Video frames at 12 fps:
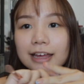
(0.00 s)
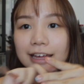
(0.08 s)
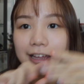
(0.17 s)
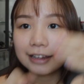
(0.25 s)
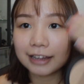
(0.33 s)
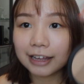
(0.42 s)

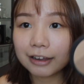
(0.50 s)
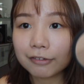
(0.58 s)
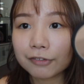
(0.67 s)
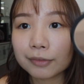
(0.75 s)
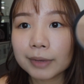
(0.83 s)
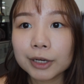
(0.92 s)
And then
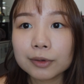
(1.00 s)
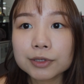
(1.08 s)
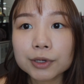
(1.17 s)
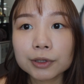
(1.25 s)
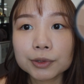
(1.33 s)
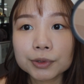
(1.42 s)
for my nose
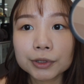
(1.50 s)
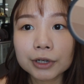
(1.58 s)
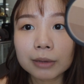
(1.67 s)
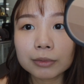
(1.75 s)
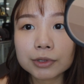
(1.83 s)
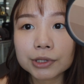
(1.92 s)
contour,
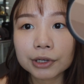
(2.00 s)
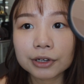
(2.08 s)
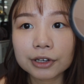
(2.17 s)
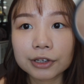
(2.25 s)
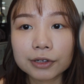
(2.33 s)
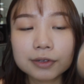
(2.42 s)
I'm also
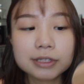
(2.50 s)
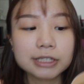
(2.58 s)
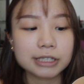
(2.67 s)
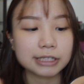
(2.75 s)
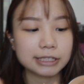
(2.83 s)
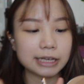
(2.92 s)
going to use
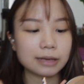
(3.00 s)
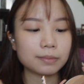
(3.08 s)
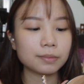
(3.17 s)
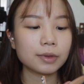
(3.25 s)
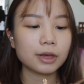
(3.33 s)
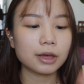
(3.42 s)
the
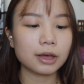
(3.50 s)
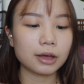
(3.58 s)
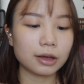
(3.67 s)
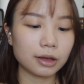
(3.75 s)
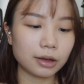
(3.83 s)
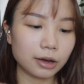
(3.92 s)
same
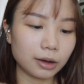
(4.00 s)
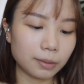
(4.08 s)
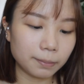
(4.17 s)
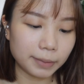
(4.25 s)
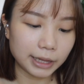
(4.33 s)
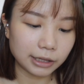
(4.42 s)

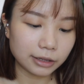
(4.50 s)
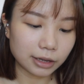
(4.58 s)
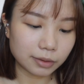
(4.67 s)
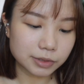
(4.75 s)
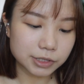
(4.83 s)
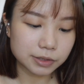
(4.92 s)
palette that
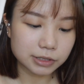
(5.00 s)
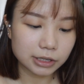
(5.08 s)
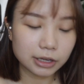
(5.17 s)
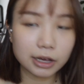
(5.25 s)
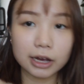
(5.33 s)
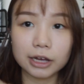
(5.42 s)
I was
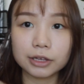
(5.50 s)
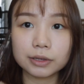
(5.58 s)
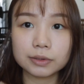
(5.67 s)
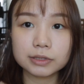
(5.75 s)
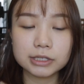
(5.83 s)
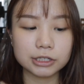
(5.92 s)
using. I
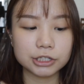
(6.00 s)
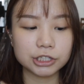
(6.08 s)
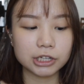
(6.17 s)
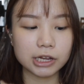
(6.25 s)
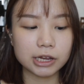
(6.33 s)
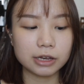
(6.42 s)
used the
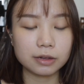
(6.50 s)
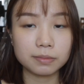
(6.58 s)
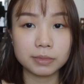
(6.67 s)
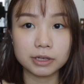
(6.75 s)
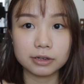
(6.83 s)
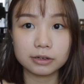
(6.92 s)
shade in the
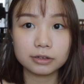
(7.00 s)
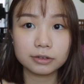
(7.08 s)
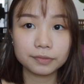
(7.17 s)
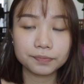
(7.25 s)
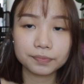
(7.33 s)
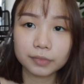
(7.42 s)
middle,
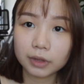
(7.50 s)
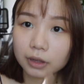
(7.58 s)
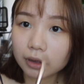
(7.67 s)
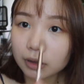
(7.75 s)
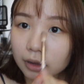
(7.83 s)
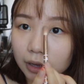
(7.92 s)

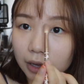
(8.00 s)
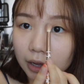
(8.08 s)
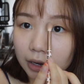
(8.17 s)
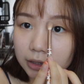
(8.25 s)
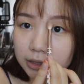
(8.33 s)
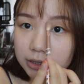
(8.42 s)

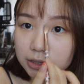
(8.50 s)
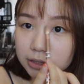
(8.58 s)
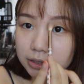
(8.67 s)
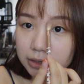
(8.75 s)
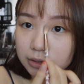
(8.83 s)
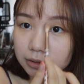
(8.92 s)
and I
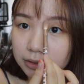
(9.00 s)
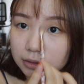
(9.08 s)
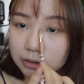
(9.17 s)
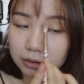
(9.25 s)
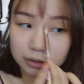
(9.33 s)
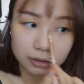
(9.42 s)
just
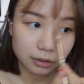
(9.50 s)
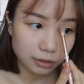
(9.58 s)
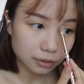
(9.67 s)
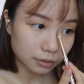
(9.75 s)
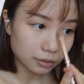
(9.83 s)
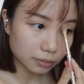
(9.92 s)

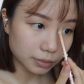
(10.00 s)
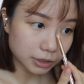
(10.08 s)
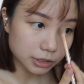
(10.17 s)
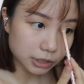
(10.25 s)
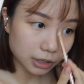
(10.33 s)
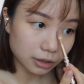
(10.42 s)
do my
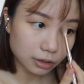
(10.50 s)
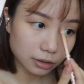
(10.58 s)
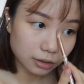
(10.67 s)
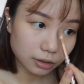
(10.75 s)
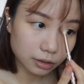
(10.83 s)
shading.